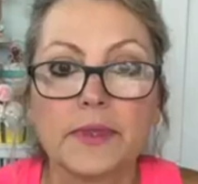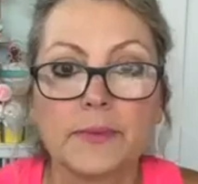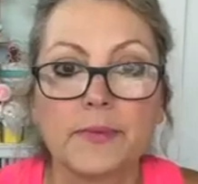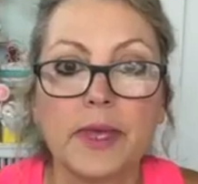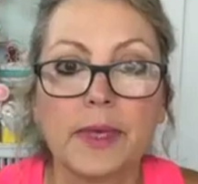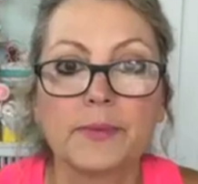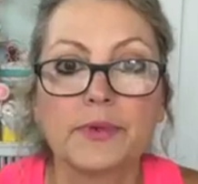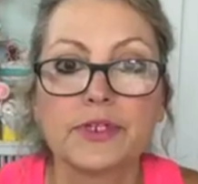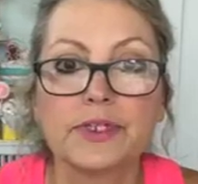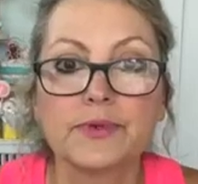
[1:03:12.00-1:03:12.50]
from
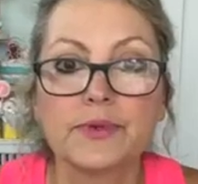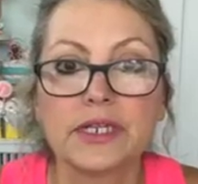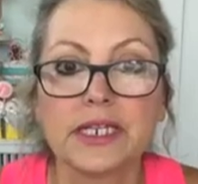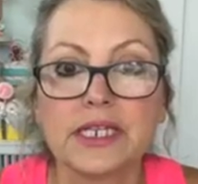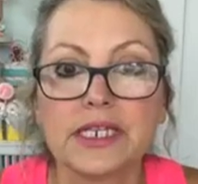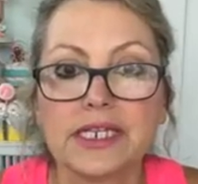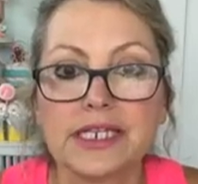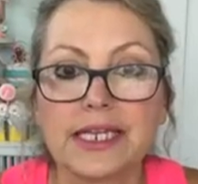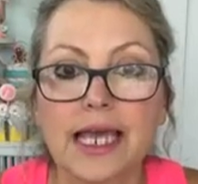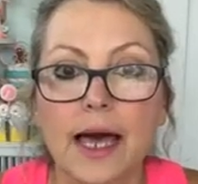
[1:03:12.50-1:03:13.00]
the Paper
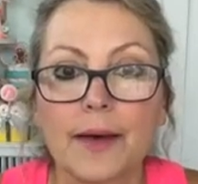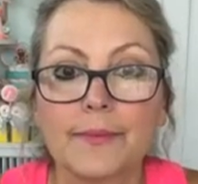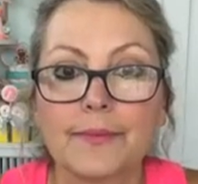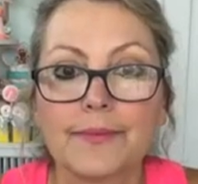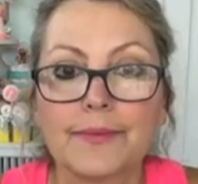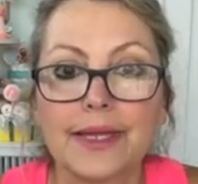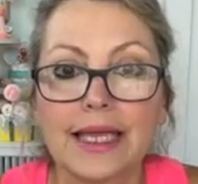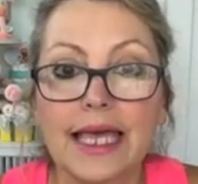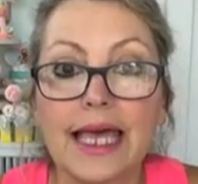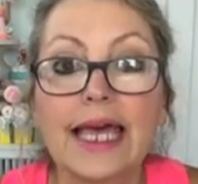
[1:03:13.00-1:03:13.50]
Sweeties shop.
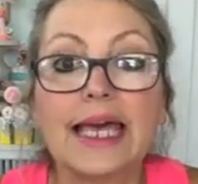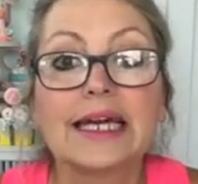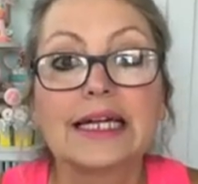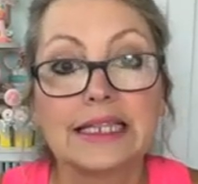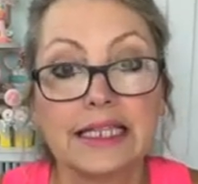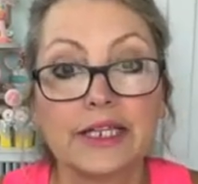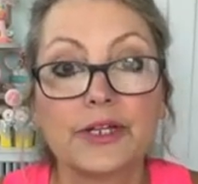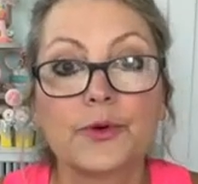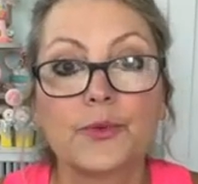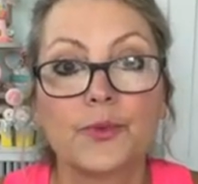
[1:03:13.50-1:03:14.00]

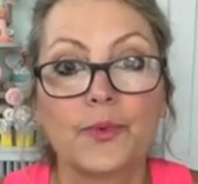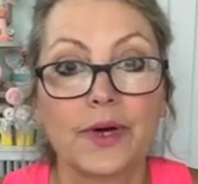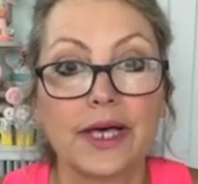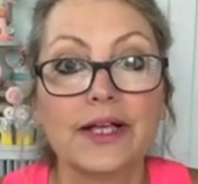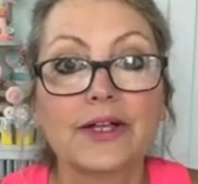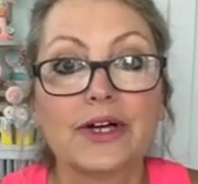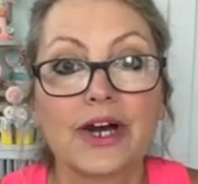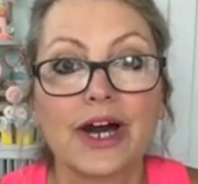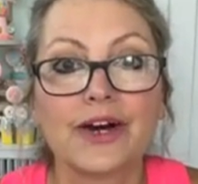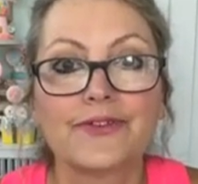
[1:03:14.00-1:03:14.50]
Glitter
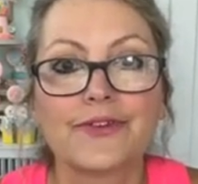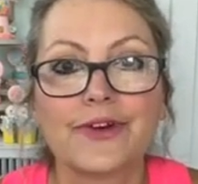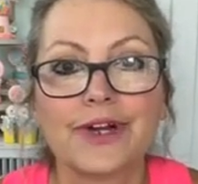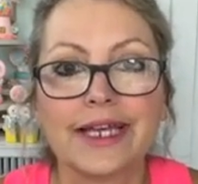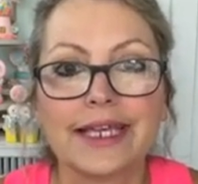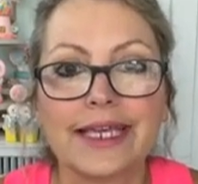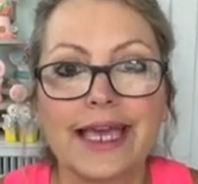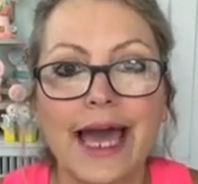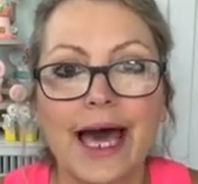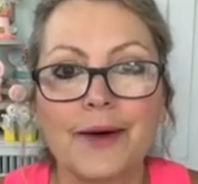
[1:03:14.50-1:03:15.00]
will
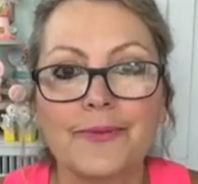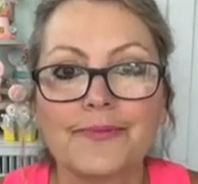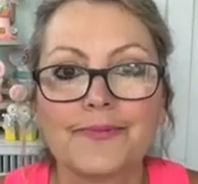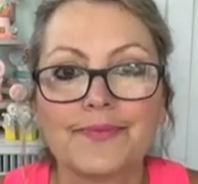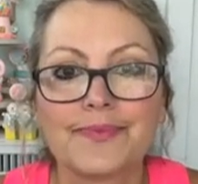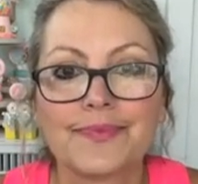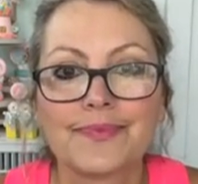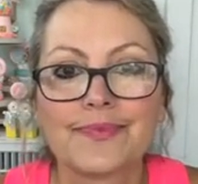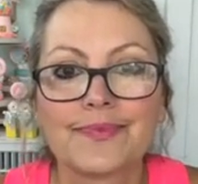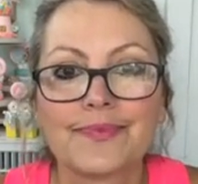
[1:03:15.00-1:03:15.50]
cover it,
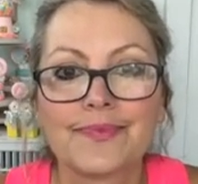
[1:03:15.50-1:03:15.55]
yep.